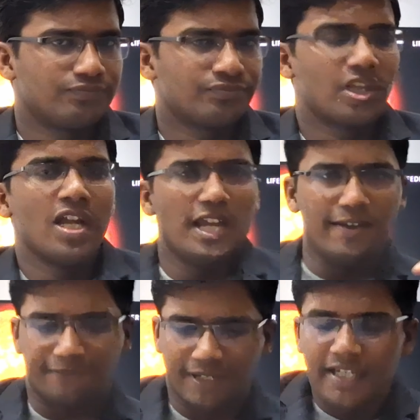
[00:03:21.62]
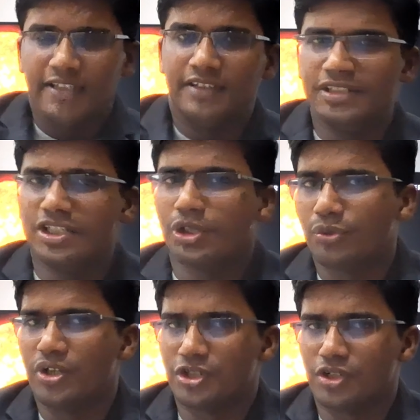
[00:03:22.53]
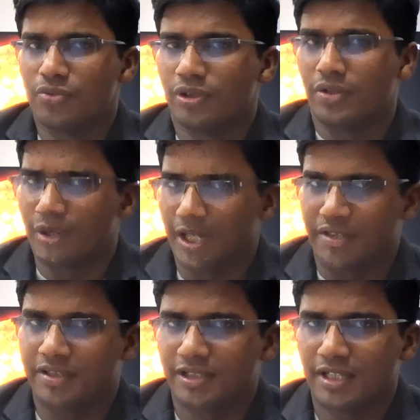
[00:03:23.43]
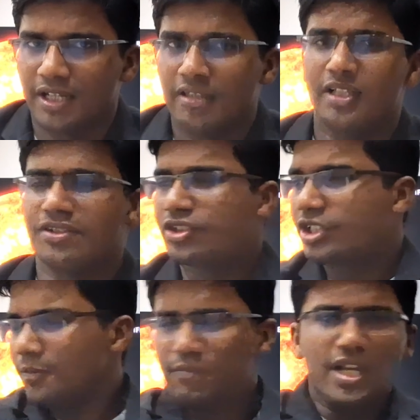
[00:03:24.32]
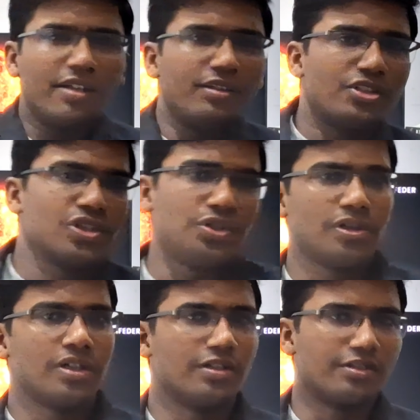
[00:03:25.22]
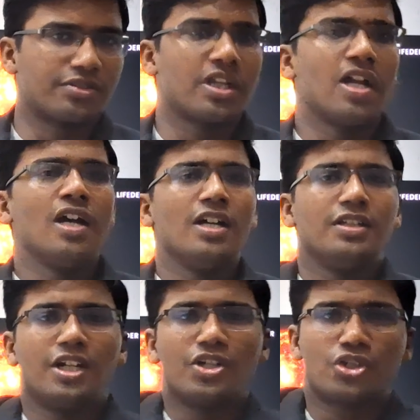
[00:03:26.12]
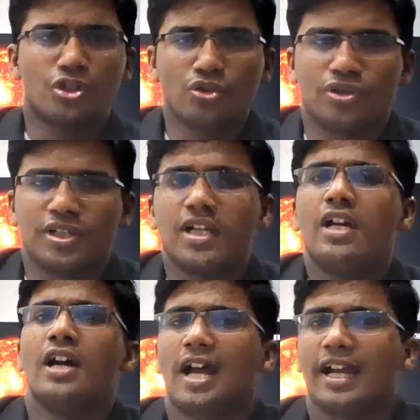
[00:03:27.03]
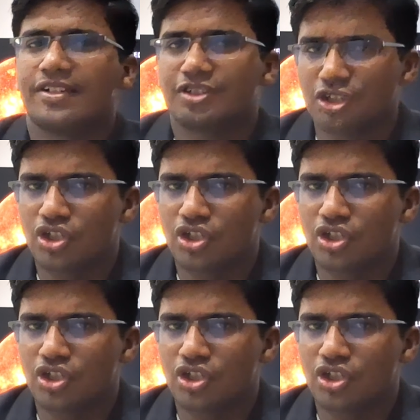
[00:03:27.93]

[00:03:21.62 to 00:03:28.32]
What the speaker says: If this equation were correct, then somewhere in this universe there should exist an